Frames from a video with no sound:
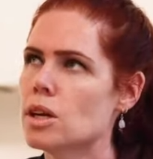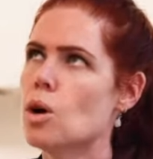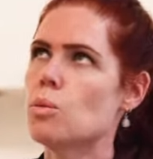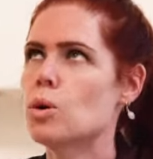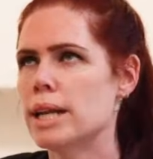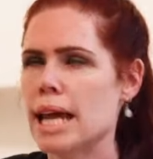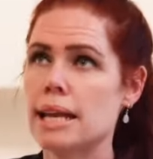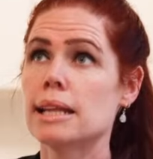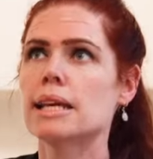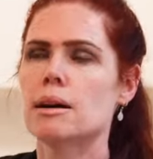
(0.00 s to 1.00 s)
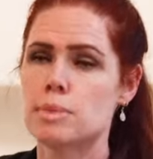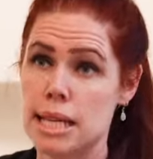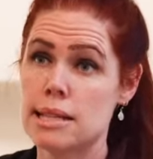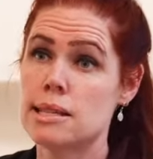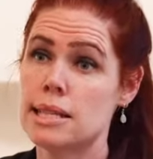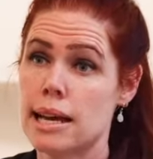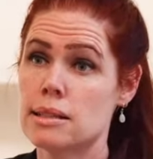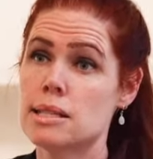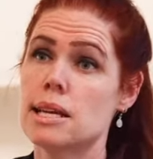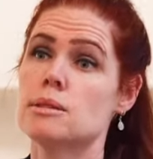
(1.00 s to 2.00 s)
coordinating the upstairs and
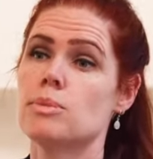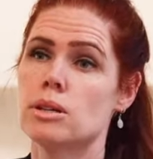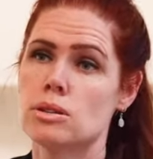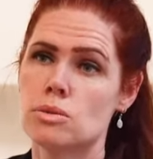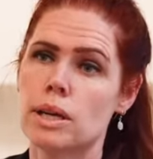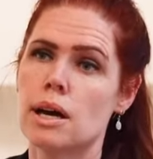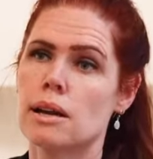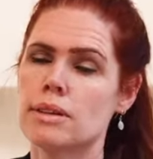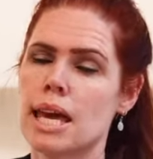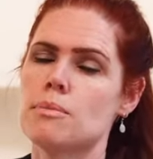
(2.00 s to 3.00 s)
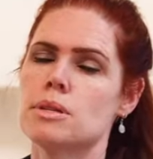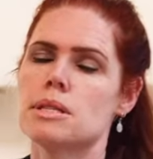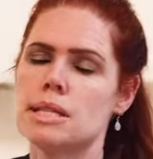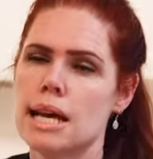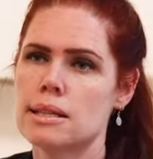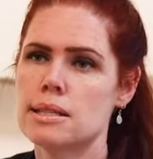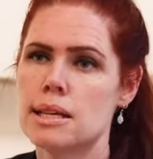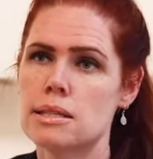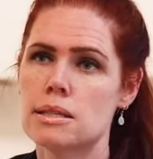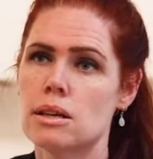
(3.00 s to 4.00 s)
downstairs, because we kind of kept the
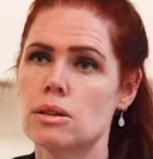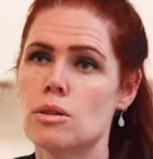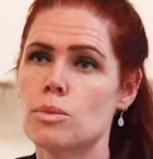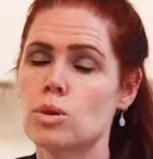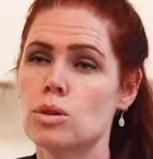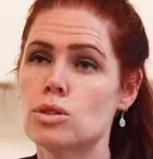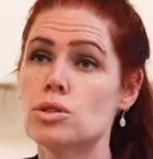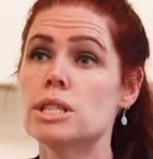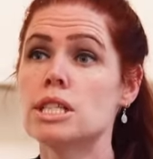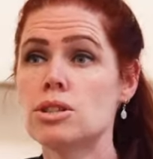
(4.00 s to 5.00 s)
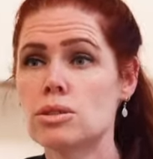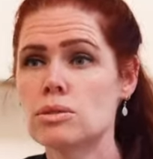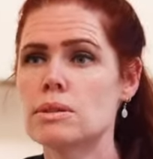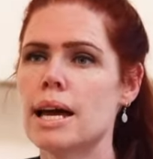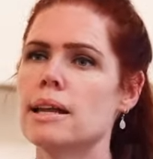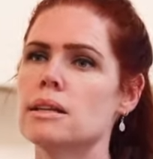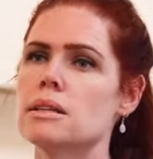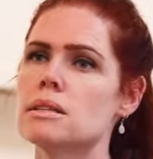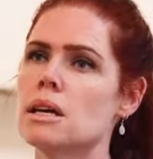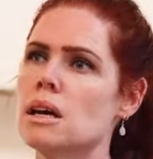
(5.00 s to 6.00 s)
downstairs a lot more traditional,
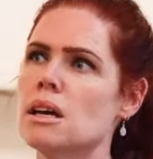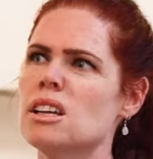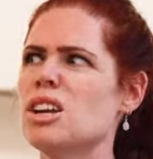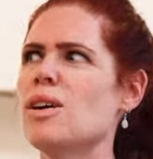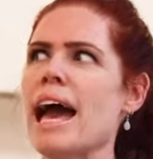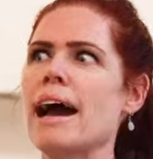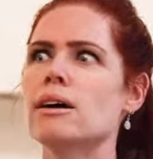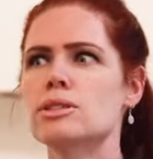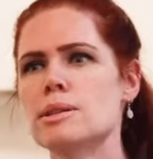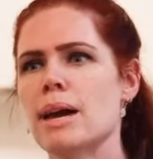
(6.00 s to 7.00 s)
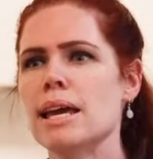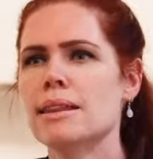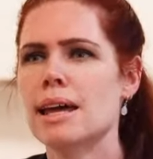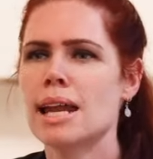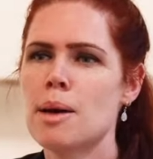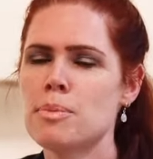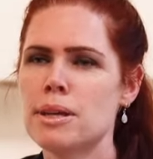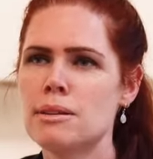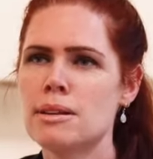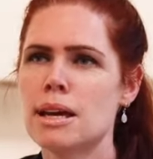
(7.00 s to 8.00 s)
and you know how to make that
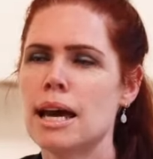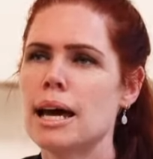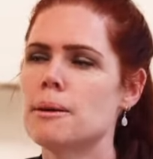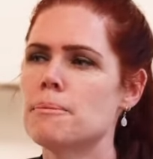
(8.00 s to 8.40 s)
happen